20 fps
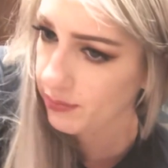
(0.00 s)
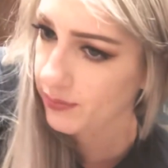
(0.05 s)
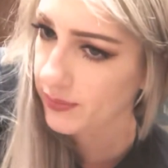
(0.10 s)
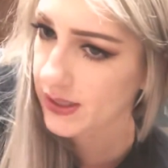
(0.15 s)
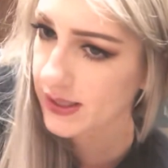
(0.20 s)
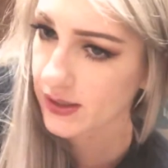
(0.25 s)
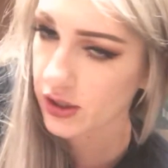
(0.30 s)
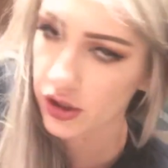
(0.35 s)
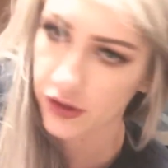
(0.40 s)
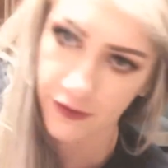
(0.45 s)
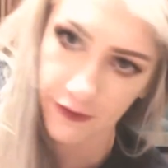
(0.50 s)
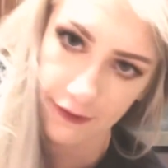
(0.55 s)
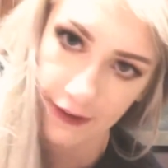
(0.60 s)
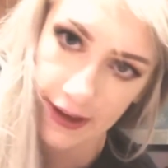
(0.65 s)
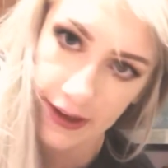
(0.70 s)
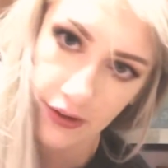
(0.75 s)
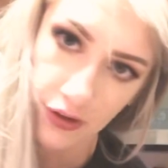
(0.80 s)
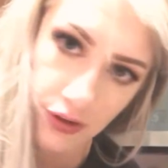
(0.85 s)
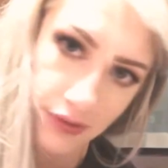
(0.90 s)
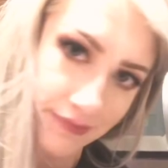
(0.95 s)
this could
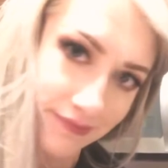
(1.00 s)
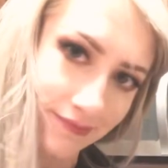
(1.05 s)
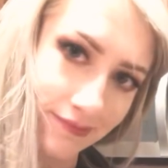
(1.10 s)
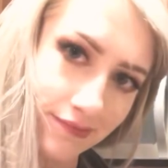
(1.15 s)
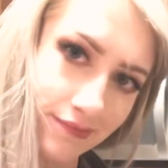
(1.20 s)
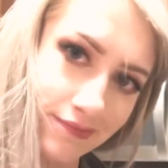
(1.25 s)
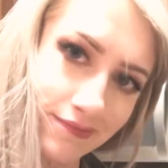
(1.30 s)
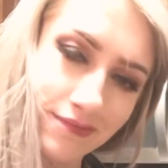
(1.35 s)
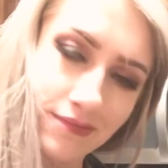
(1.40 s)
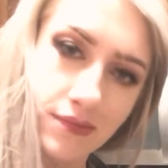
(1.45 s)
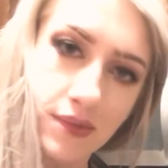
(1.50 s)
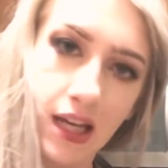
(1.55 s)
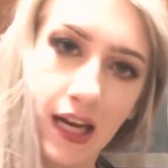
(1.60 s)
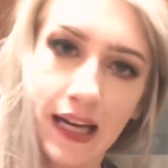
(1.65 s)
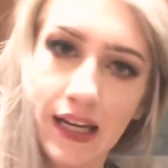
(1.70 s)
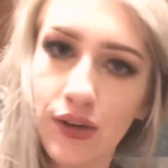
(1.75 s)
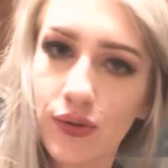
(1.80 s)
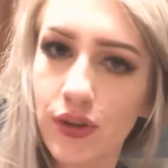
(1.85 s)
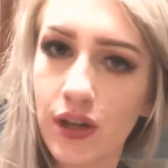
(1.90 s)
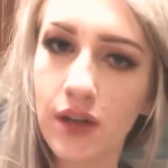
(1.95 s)
fail.
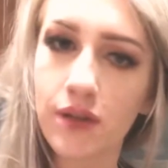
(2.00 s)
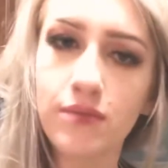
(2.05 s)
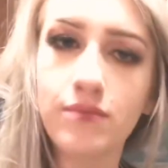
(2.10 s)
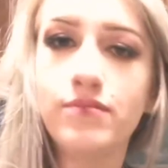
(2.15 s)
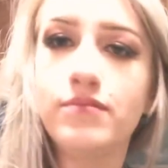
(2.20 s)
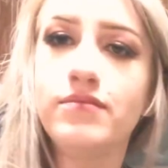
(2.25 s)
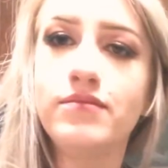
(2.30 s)
I don't know.